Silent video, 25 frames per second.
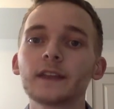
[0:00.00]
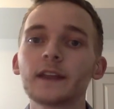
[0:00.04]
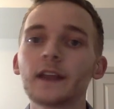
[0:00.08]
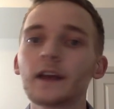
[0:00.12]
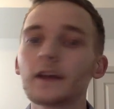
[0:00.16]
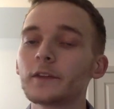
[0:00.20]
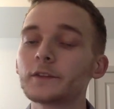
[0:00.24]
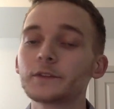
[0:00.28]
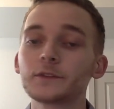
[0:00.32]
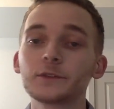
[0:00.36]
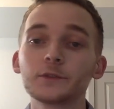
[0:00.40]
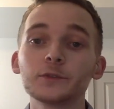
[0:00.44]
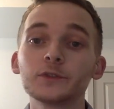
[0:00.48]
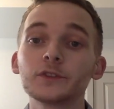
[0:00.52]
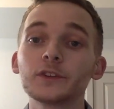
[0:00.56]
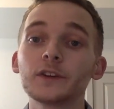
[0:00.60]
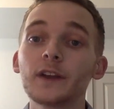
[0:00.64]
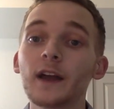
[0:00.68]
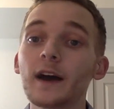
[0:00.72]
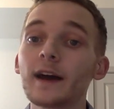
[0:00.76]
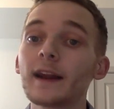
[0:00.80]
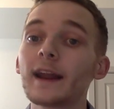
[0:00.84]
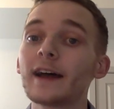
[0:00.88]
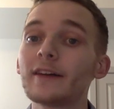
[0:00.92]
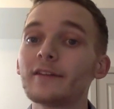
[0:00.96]
and others who should
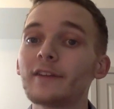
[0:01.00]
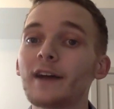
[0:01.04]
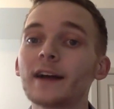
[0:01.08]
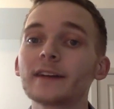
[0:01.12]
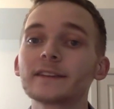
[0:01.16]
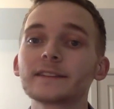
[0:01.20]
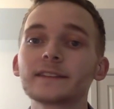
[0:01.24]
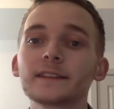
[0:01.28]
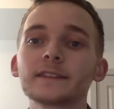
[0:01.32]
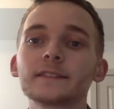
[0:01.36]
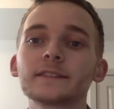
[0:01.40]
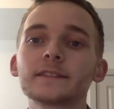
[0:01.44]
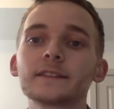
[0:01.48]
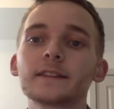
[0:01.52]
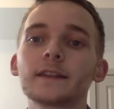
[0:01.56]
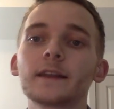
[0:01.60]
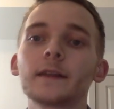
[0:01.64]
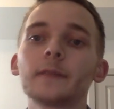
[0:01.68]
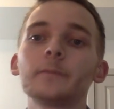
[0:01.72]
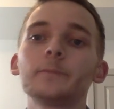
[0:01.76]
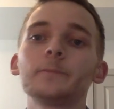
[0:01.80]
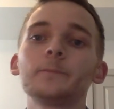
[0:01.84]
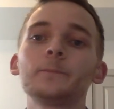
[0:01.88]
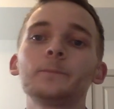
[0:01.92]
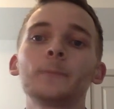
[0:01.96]
not have access to
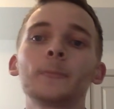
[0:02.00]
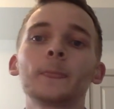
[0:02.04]
them.